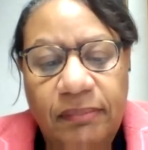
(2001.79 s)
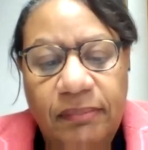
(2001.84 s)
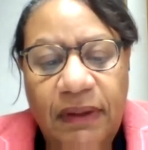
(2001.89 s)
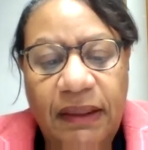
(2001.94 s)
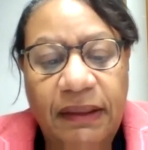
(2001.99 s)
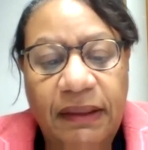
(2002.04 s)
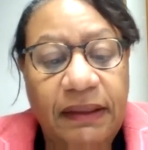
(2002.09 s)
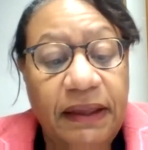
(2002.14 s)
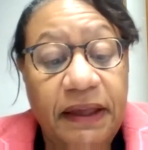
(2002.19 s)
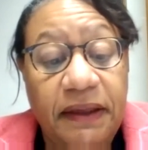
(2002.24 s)

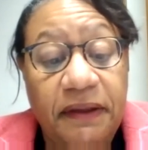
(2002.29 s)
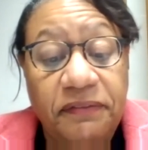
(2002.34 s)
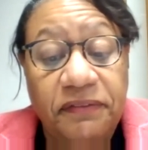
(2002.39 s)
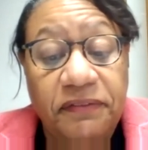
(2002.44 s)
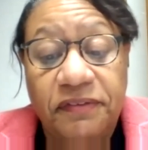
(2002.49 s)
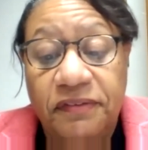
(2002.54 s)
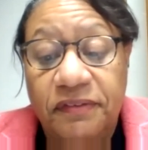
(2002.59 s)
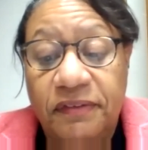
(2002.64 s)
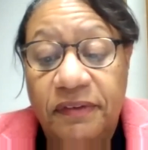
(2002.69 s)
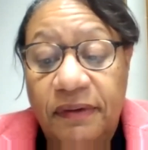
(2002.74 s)

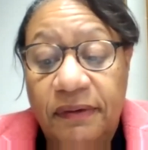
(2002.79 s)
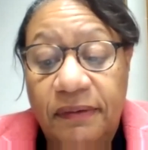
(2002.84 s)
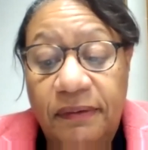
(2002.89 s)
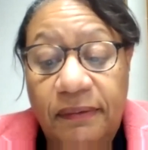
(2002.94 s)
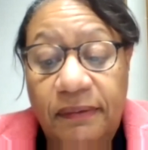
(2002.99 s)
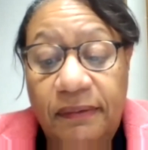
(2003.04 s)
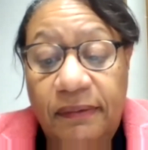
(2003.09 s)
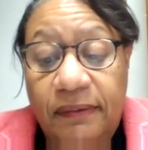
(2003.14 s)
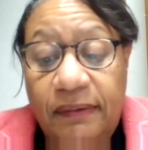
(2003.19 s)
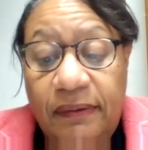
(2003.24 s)
against
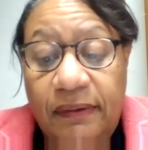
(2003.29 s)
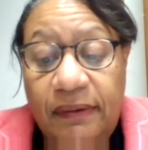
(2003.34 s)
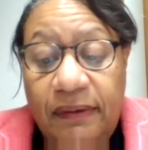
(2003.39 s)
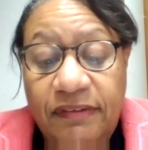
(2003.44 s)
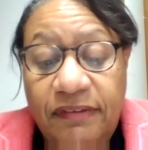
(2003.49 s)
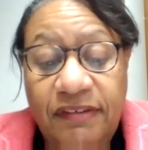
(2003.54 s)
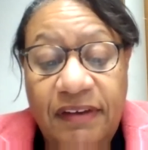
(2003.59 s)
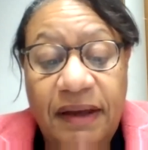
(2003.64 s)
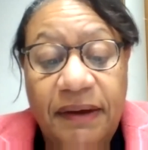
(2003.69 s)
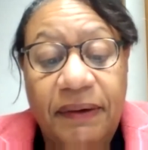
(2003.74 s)

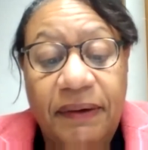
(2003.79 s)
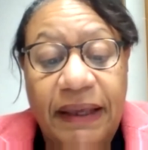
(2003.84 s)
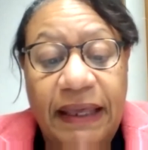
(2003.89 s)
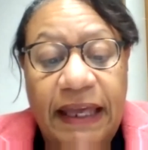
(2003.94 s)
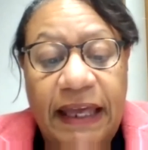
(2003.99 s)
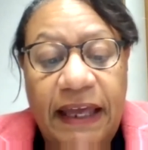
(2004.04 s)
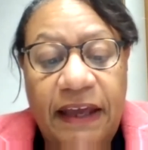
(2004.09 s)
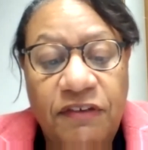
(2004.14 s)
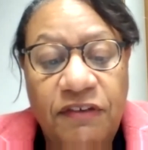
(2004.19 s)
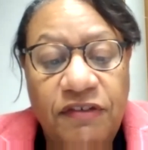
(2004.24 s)

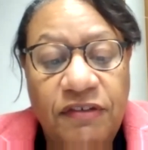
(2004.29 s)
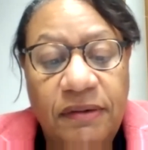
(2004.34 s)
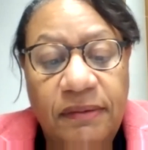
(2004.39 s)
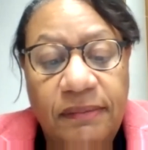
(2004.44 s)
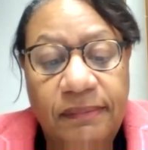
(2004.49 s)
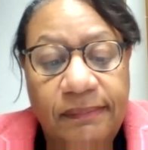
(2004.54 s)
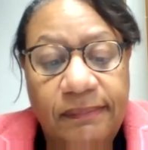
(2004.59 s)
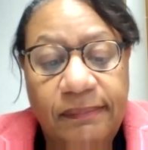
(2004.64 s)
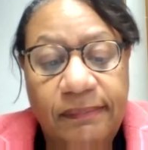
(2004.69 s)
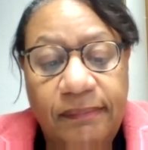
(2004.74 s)
segregation,